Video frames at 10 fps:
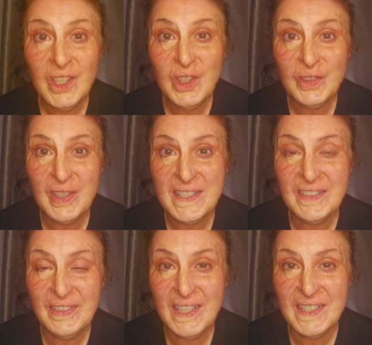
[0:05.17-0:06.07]
you're face to
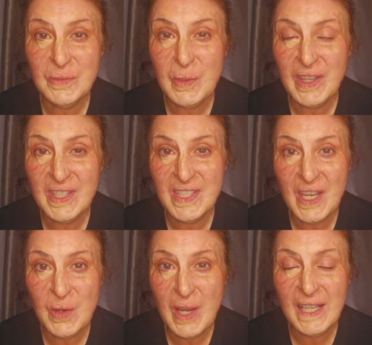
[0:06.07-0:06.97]
face with
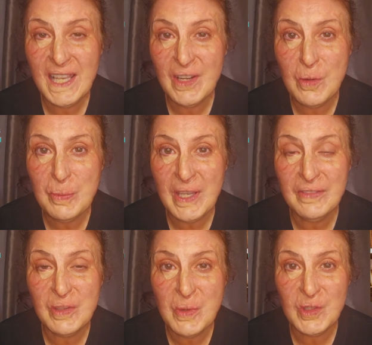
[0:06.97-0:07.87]
Shell, and I hope
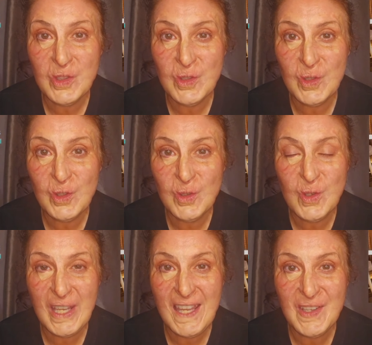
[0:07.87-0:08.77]
everyone's doing
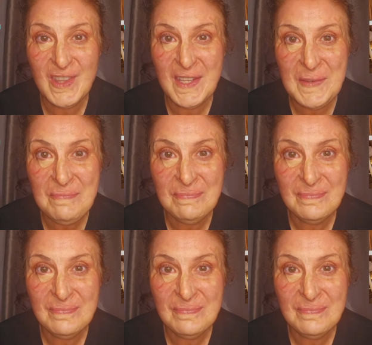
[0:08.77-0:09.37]
okay out there.